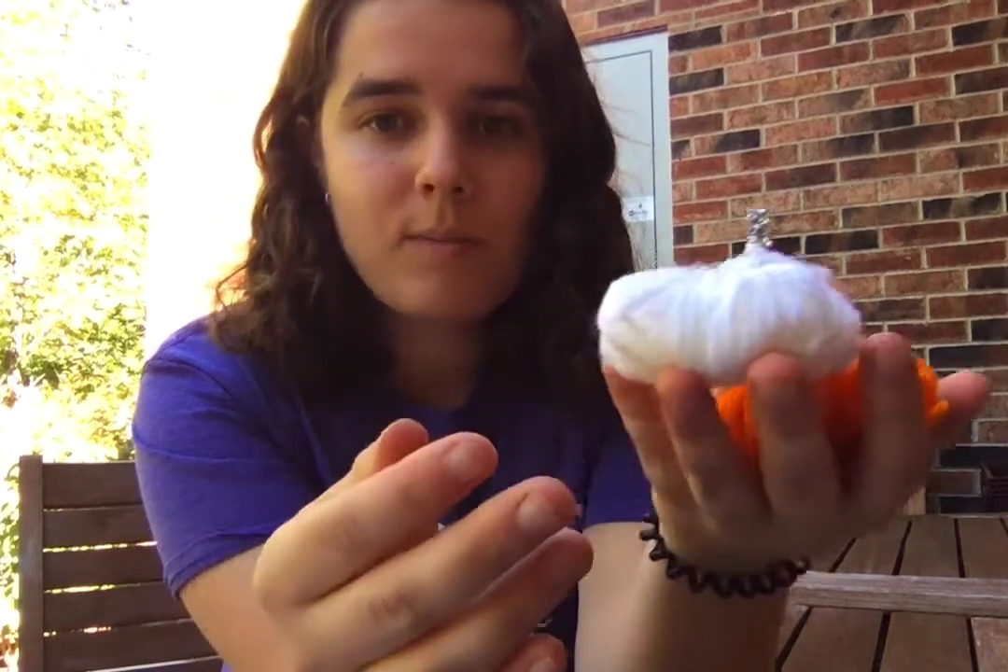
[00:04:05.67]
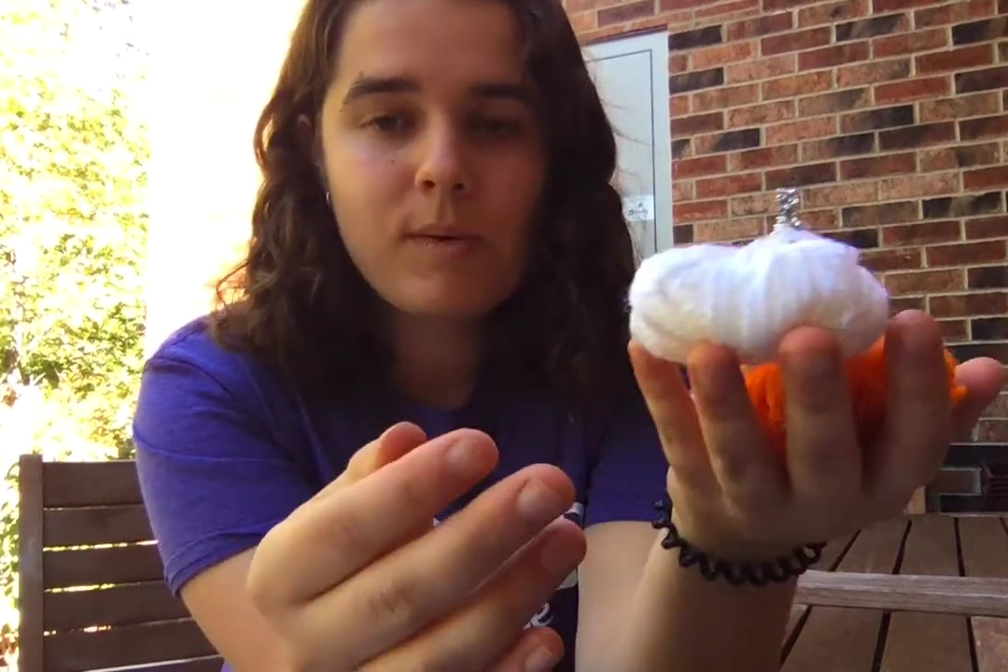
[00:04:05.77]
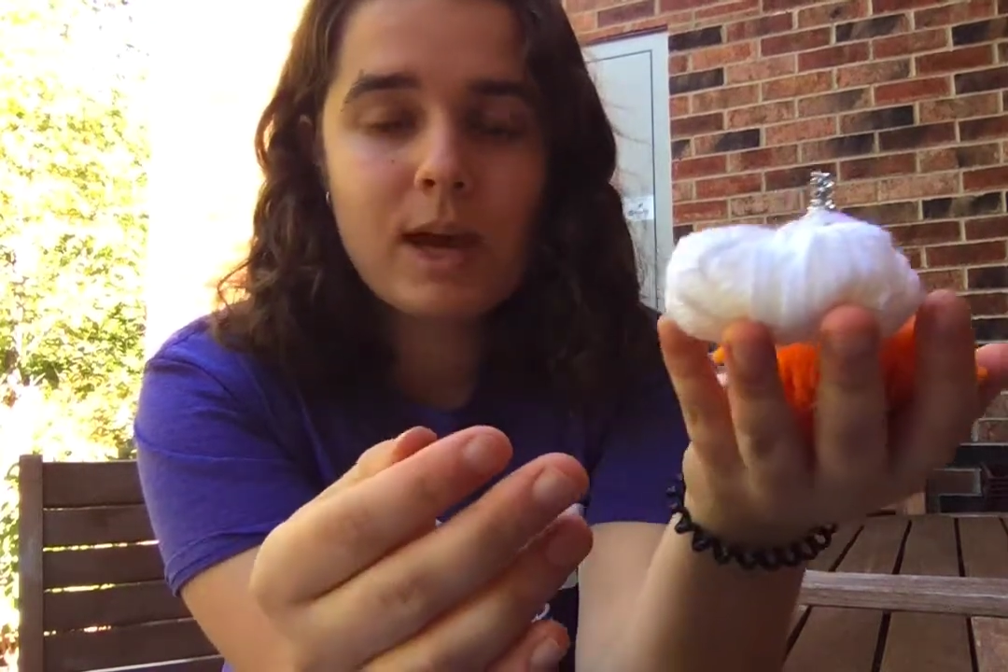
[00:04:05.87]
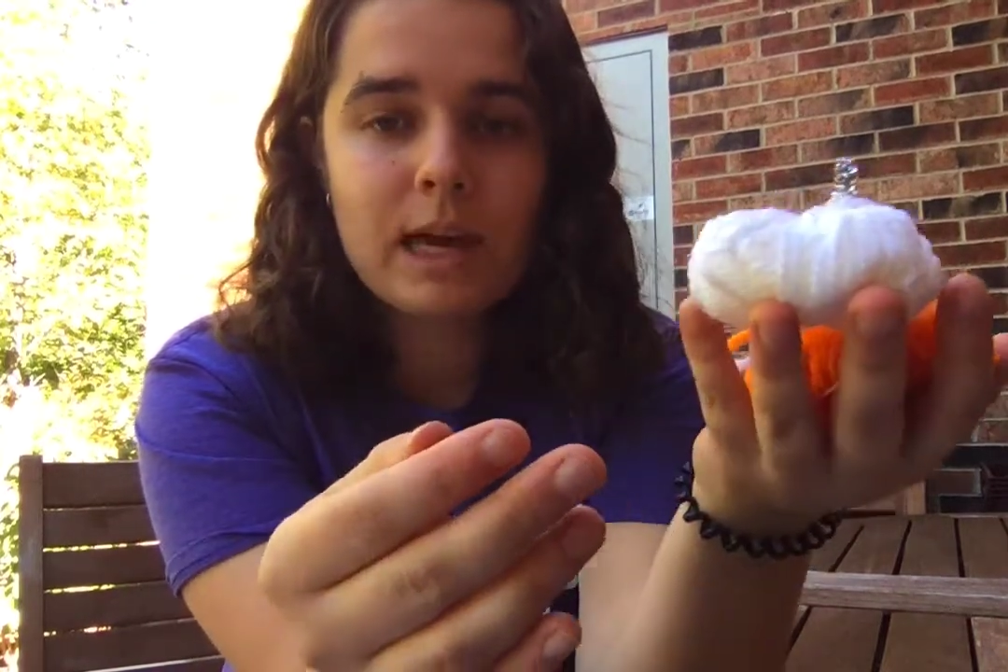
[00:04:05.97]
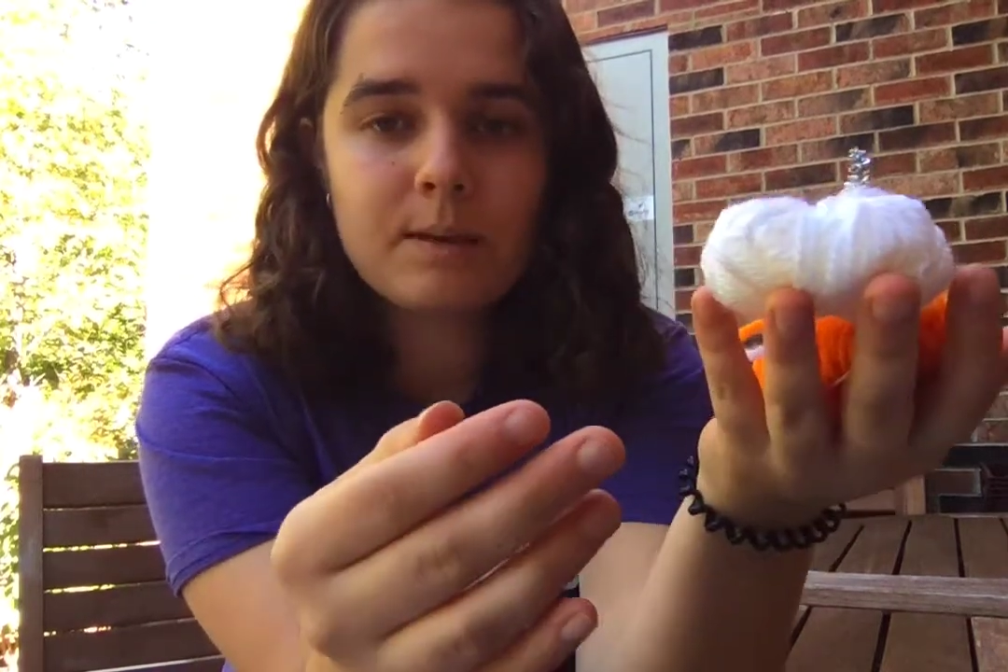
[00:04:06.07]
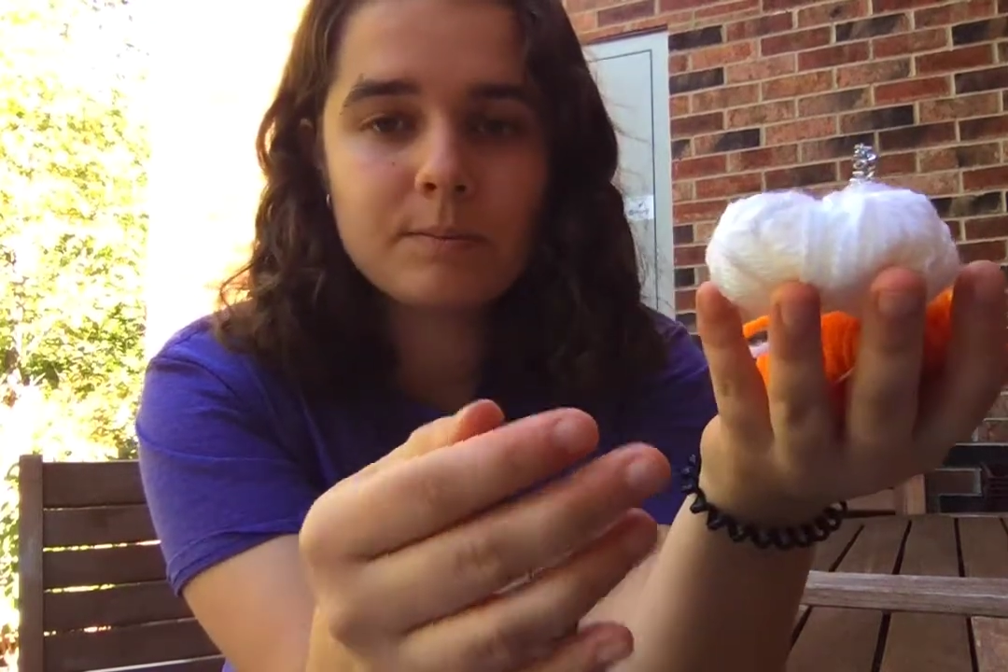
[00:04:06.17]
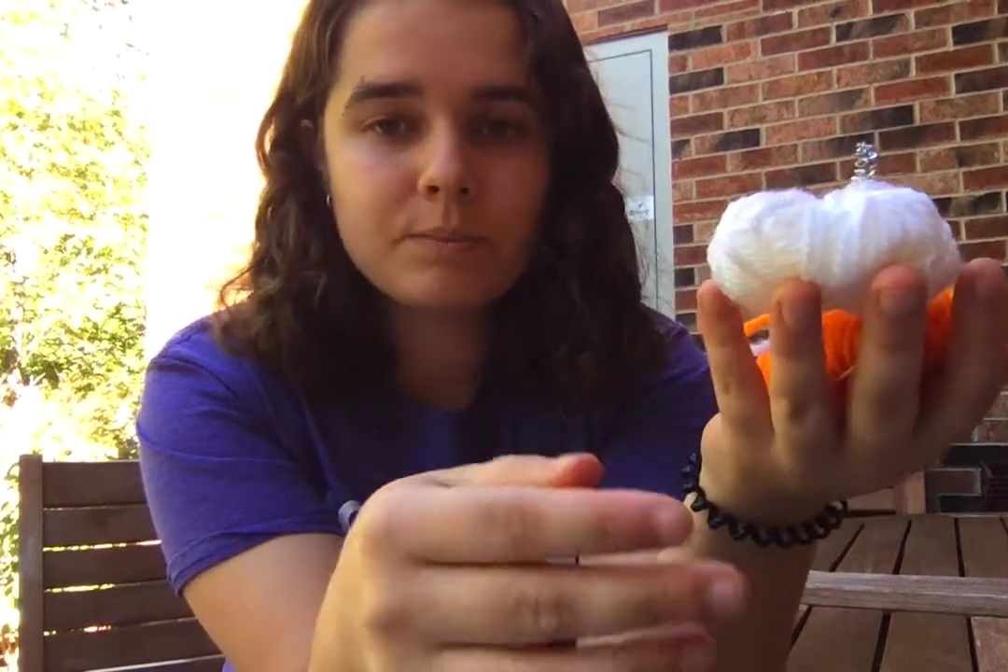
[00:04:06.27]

at